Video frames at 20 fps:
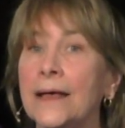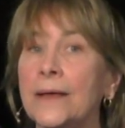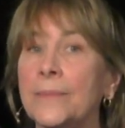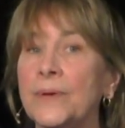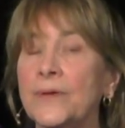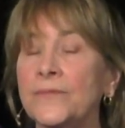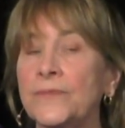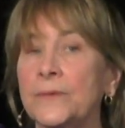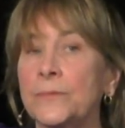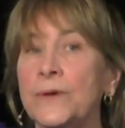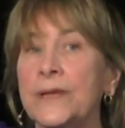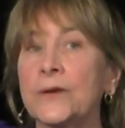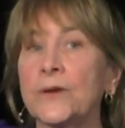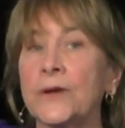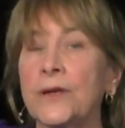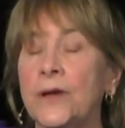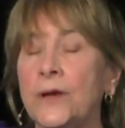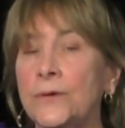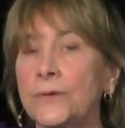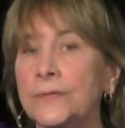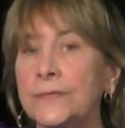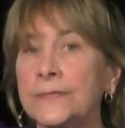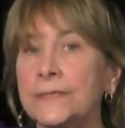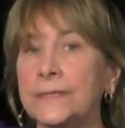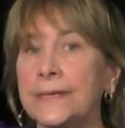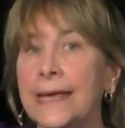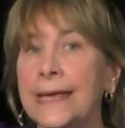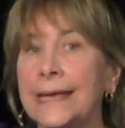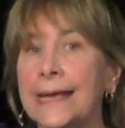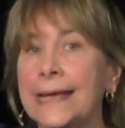above the winter coats,
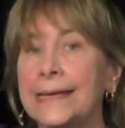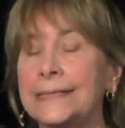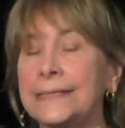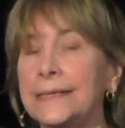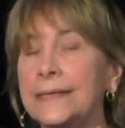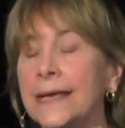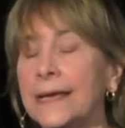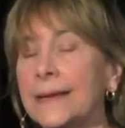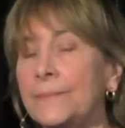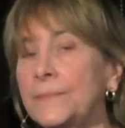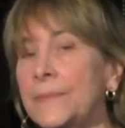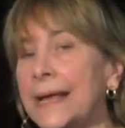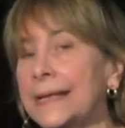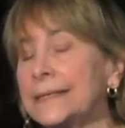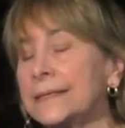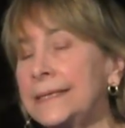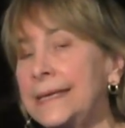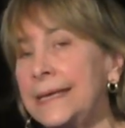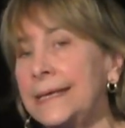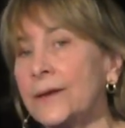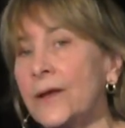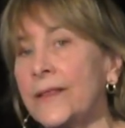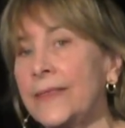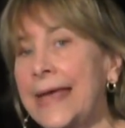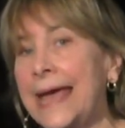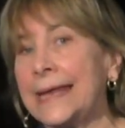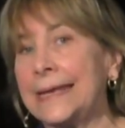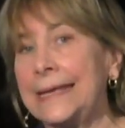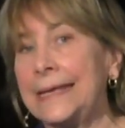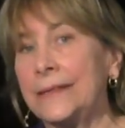and I, I'm not keen on
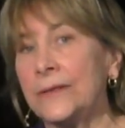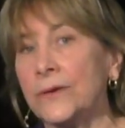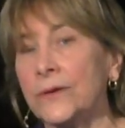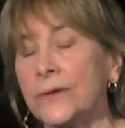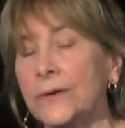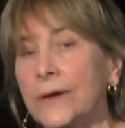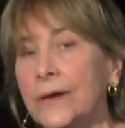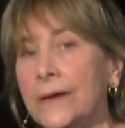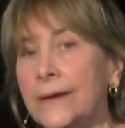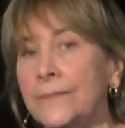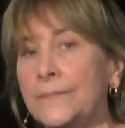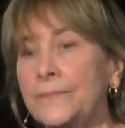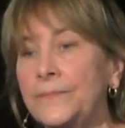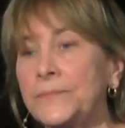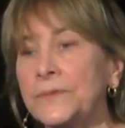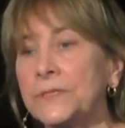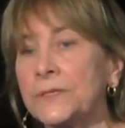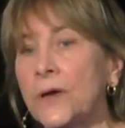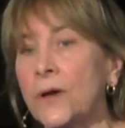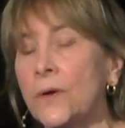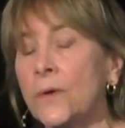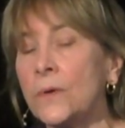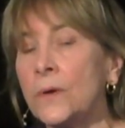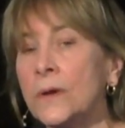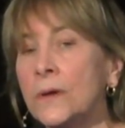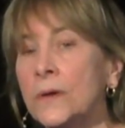that either. Um, so